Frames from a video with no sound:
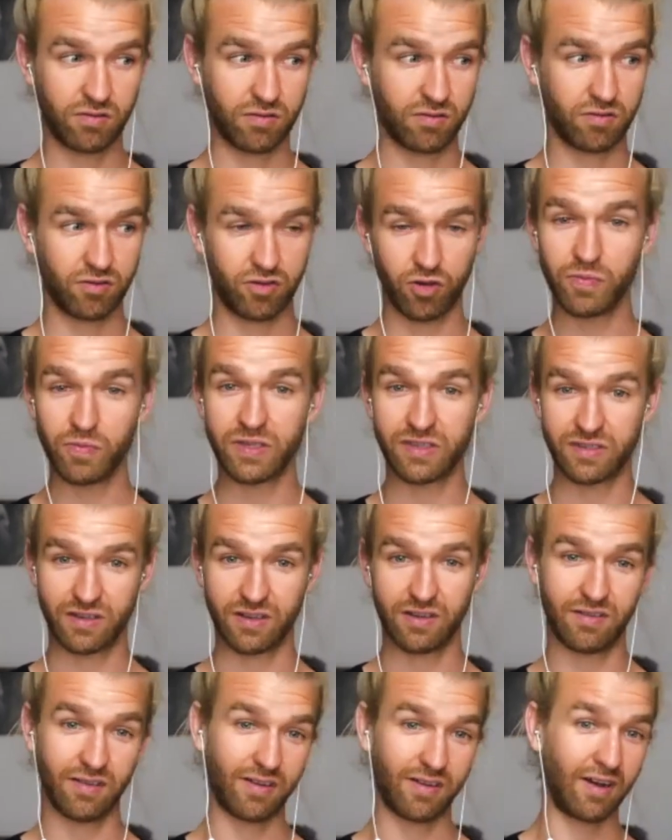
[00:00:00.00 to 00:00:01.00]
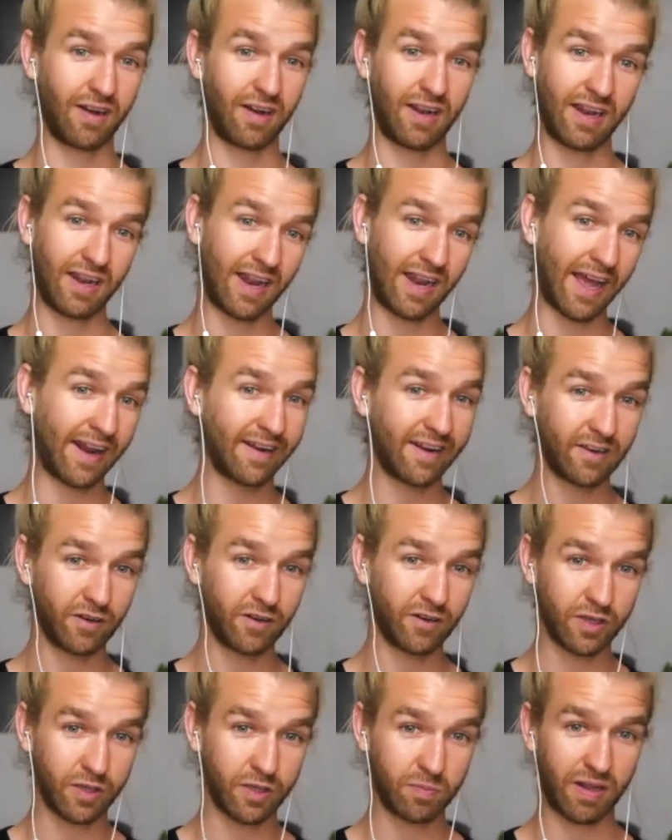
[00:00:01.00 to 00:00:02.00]
humans are landing
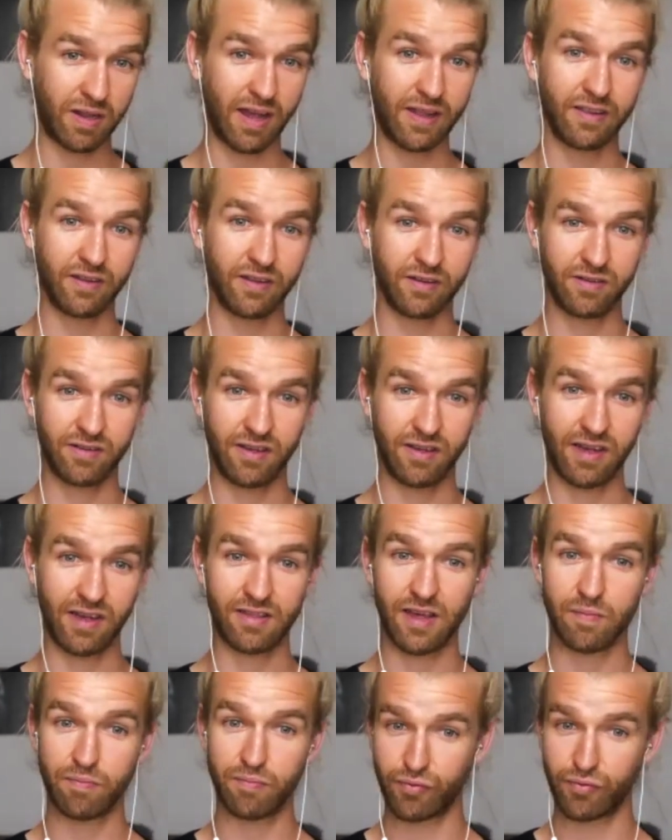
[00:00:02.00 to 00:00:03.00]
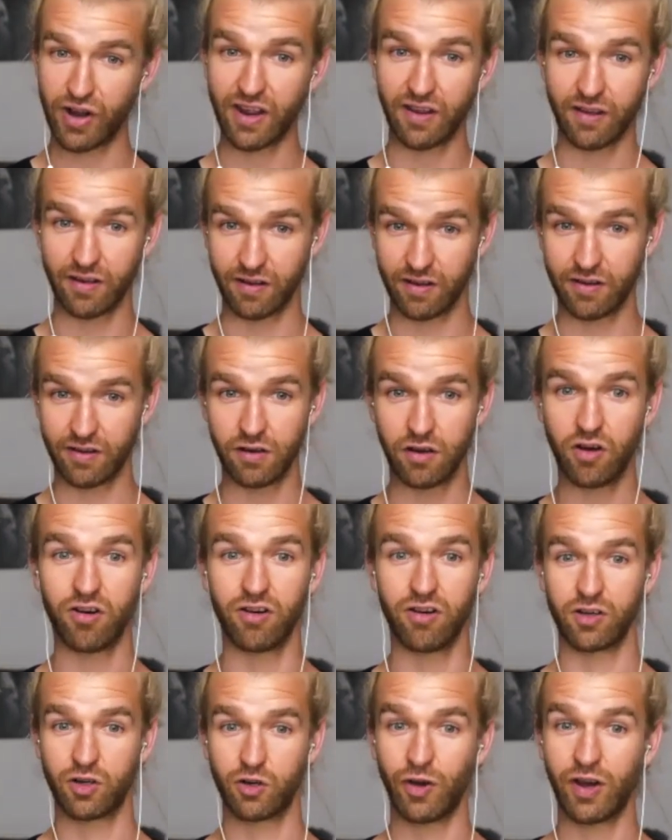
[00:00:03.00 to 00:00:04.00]
on this planet and they bring
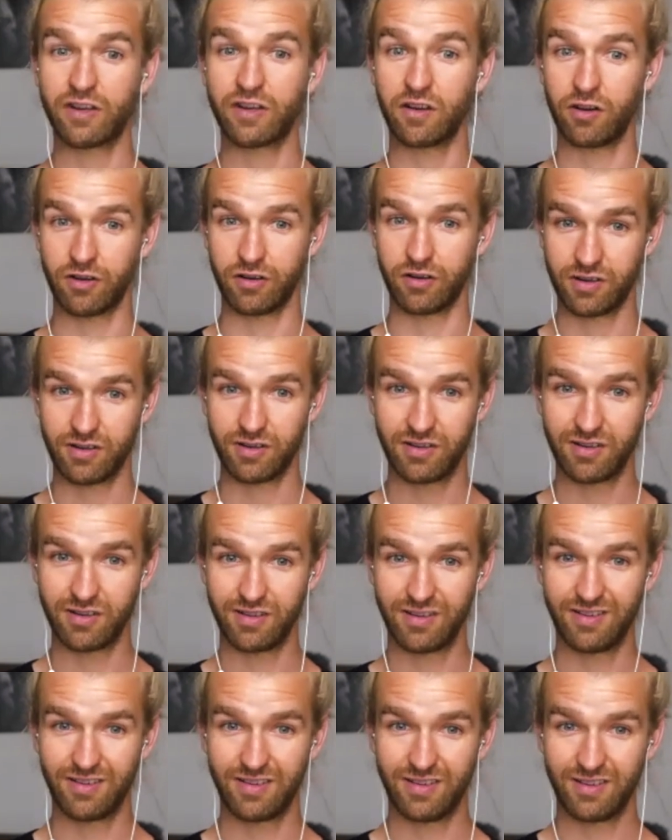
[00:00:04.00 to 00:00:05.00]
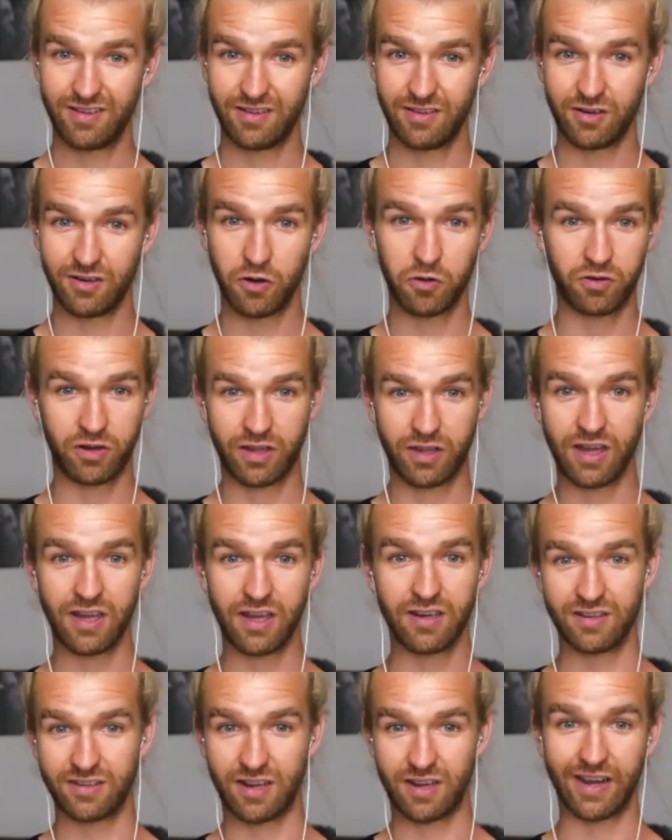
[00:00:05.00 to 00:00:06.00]
along quite a lot. No mm-hmm.
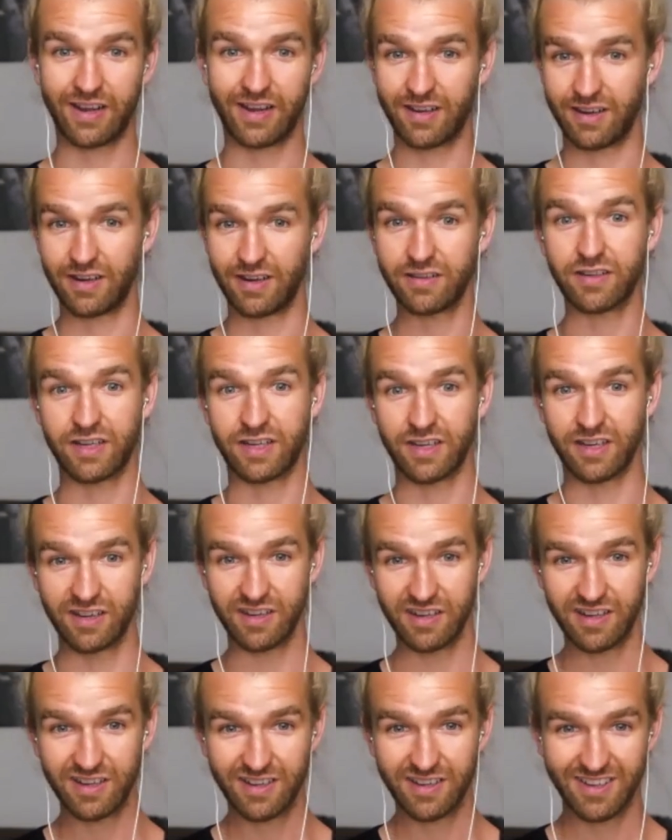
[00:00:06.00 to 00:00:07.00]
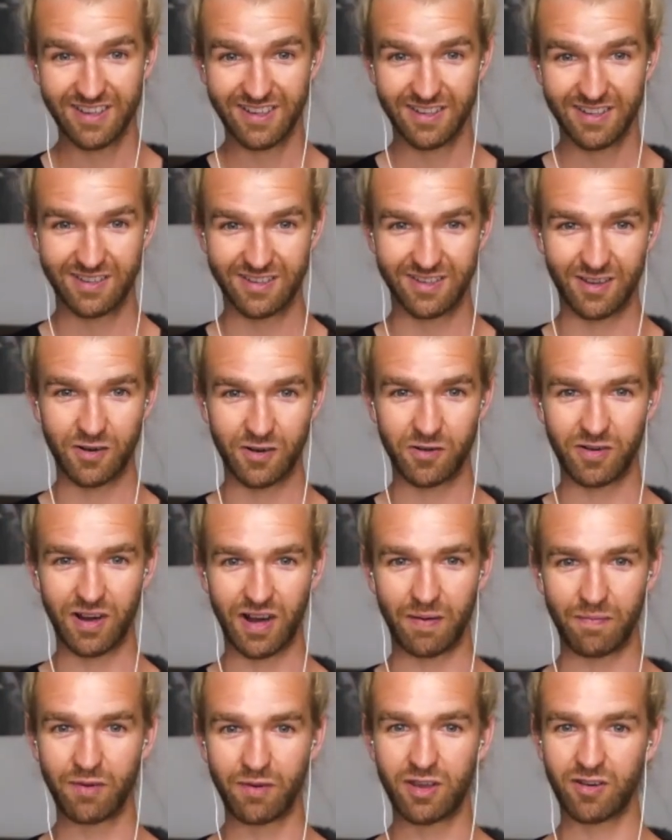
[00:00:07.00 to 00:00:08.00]
kid is like another kid. So
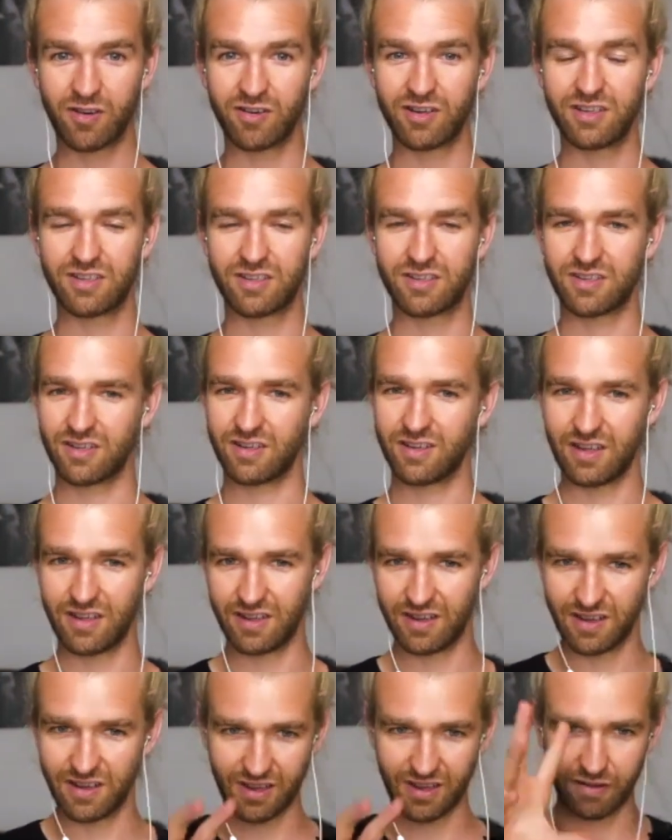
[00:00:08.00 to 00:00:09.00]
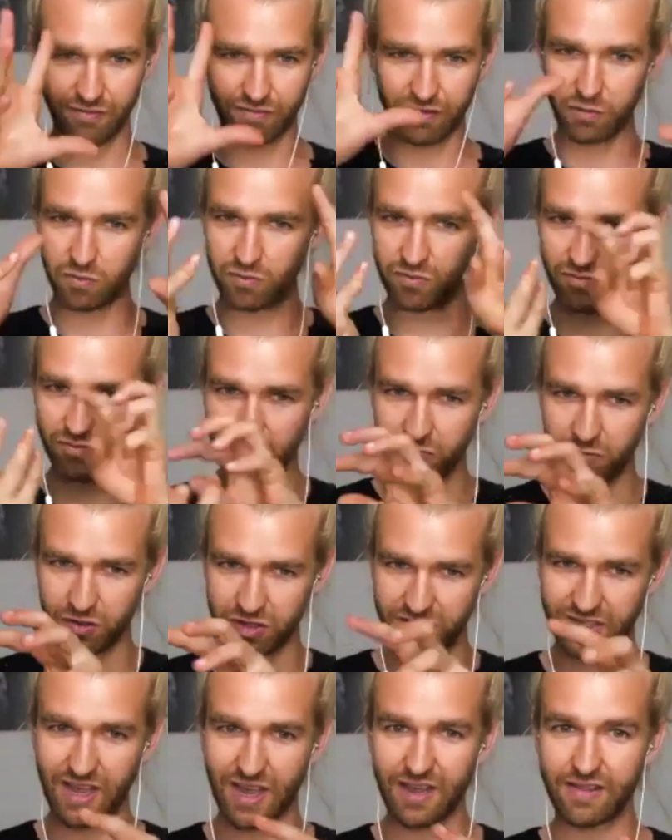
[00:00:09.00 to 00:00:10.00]
I'm curious if you
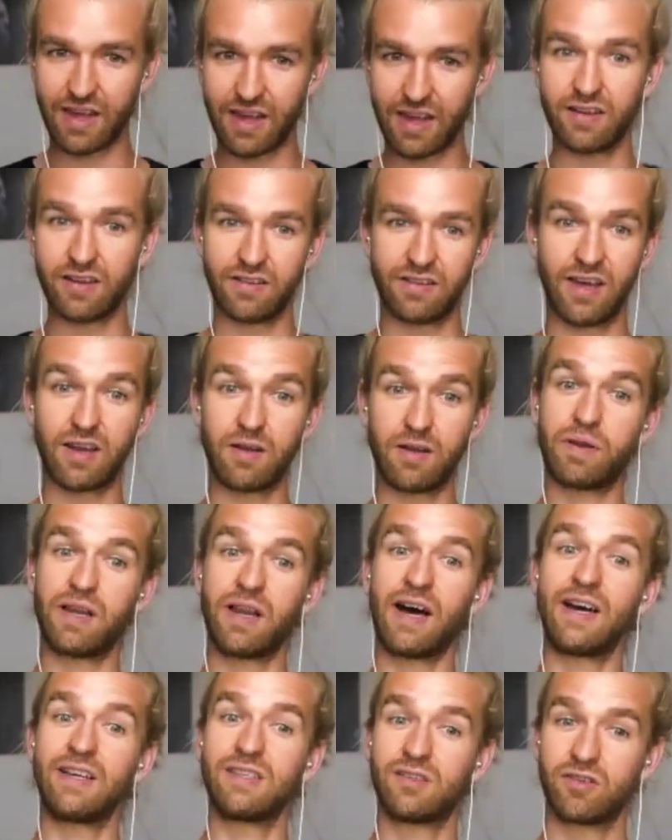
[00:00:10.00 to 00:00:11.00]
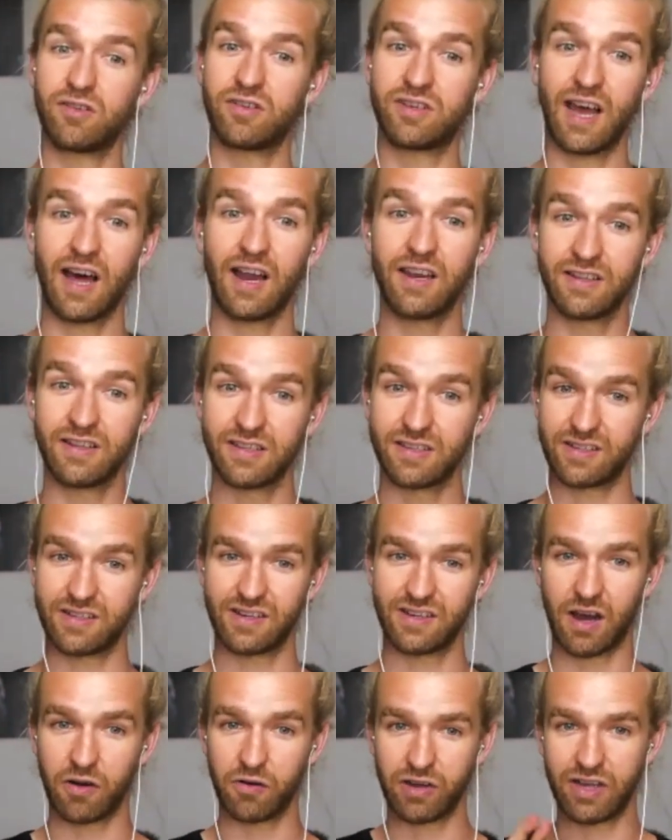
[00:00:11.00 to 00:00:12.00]
would say that that applies to talents
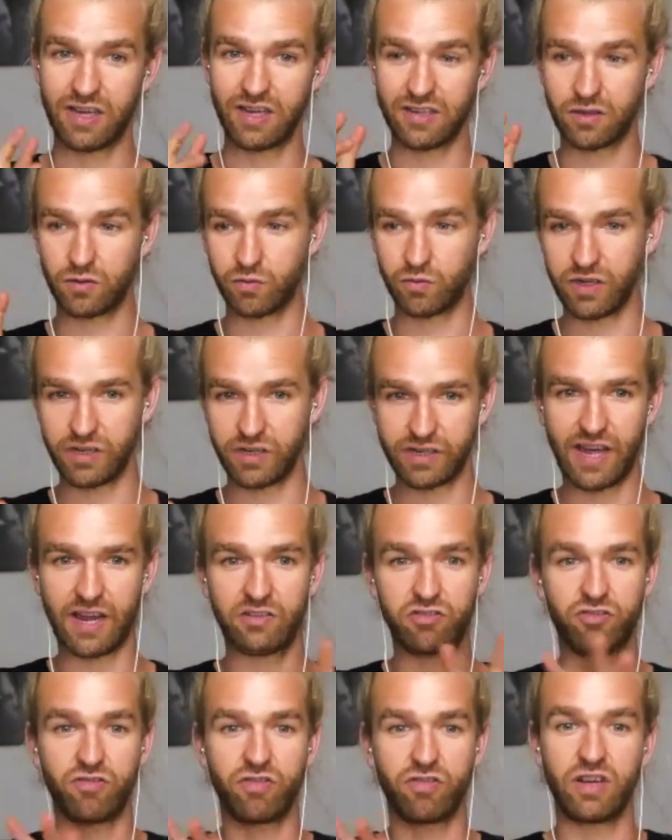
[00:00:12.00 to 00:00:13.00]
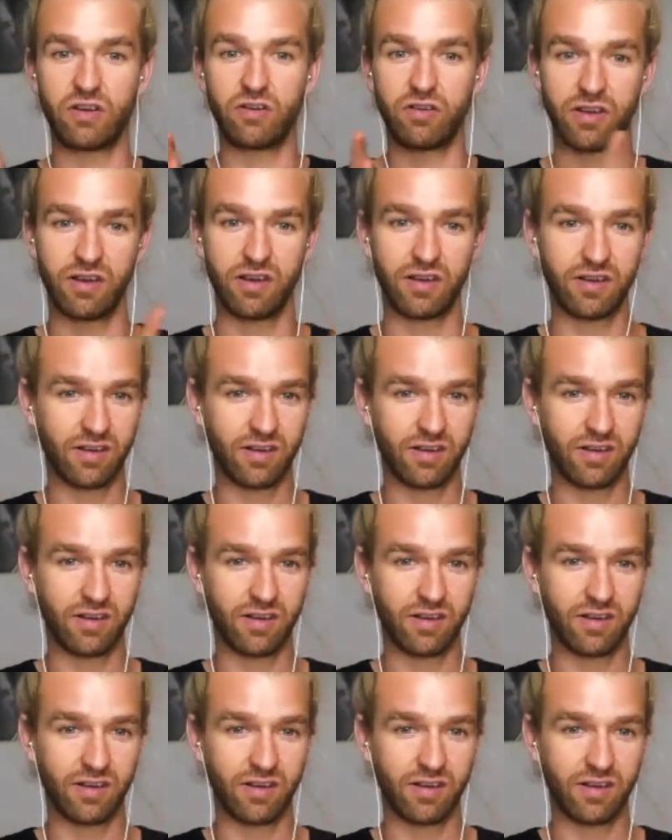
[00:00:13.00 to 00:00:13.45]
and how kids will naturally